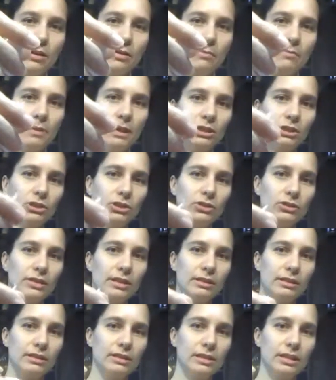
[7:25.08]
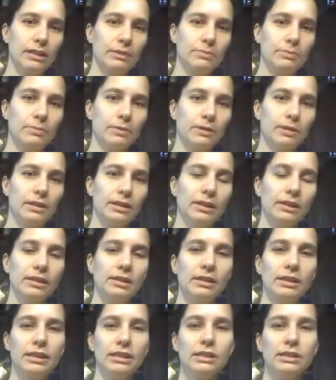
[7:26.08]
Make sure that the tip
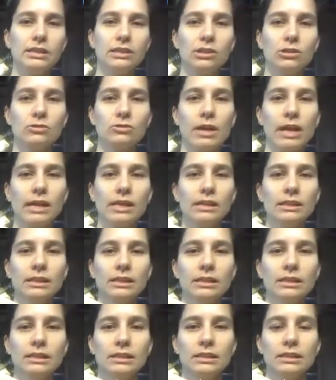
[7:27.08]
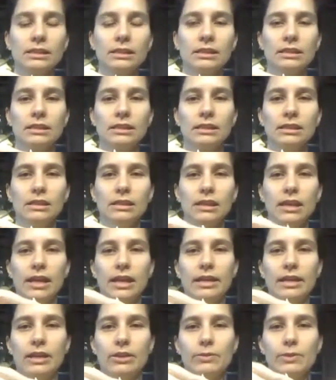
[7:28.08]
is correct.
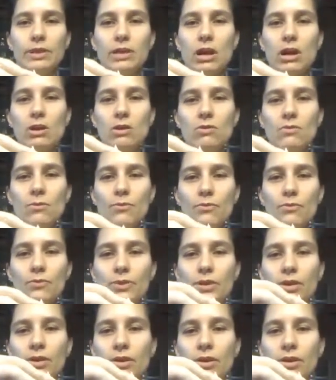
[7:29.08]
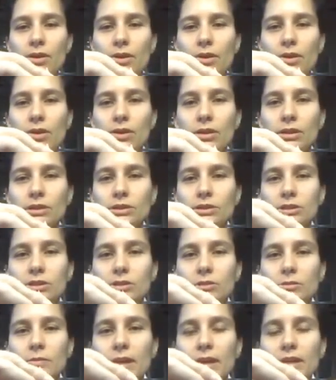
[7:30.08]
And here we go. So
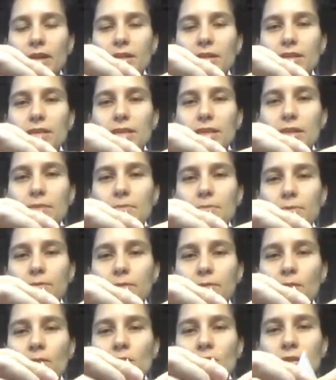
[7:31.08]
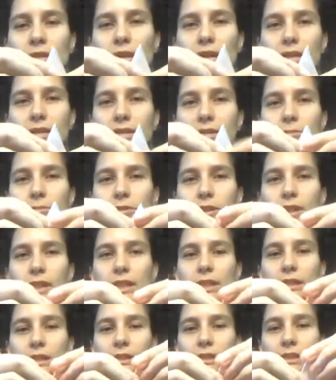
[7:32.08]
making the tip all nice and
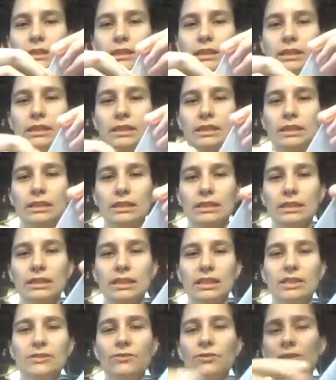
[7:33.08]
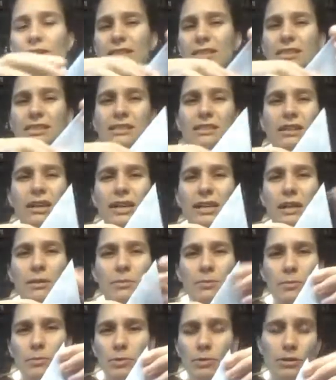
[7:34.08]
pretty. If it doesn't line up
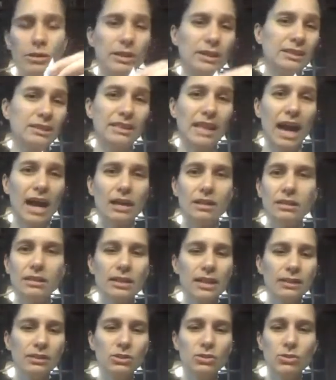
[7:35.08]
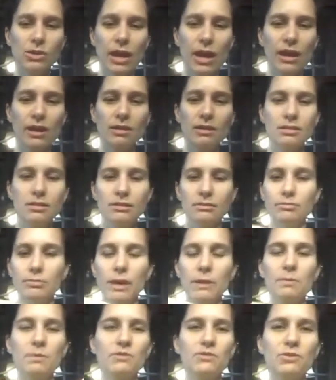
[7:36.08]
exactly, that's okay.
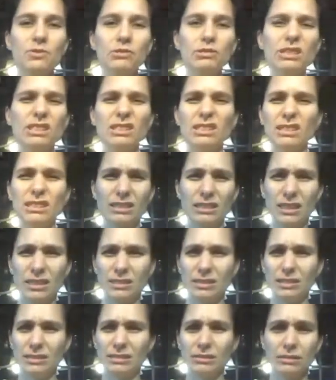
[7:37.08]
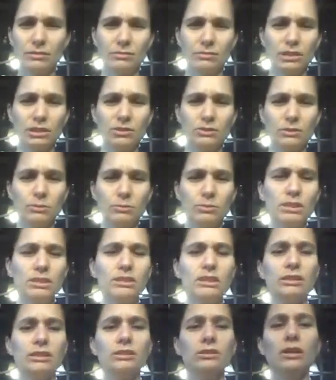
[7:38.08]
Paper folding is not much of a
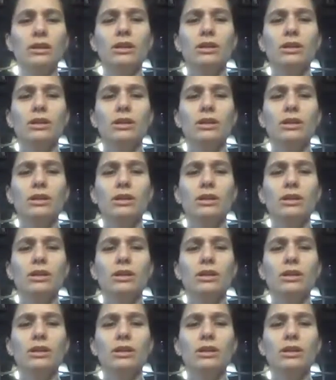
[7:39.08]
big deal.